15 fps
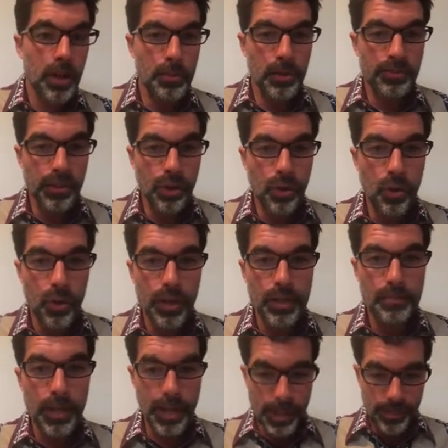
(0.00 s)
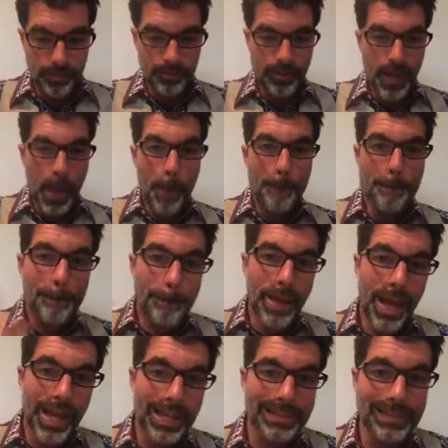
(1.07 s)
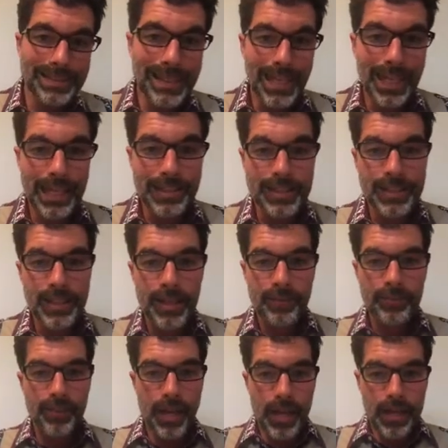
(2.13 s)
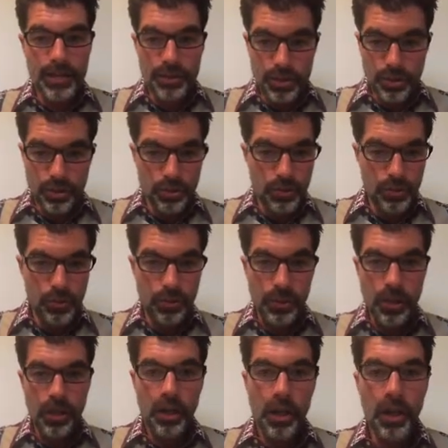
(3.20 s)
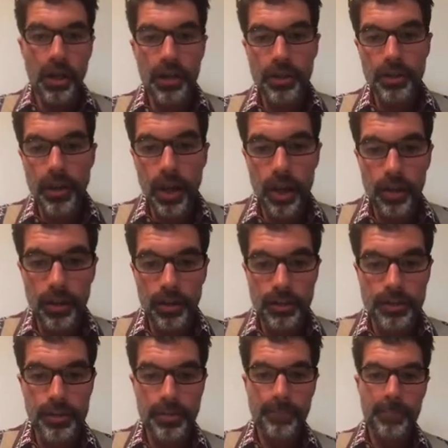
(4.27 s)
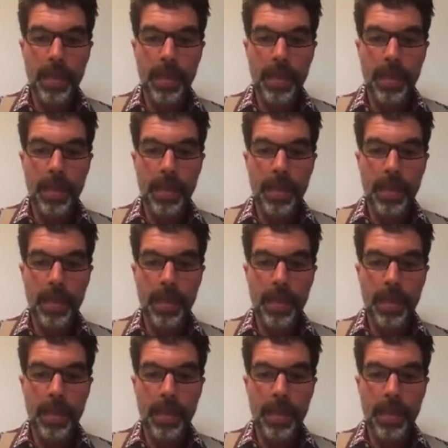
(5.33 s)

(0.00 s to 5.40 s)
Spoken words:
over to Coinbase, paste it, and do $100.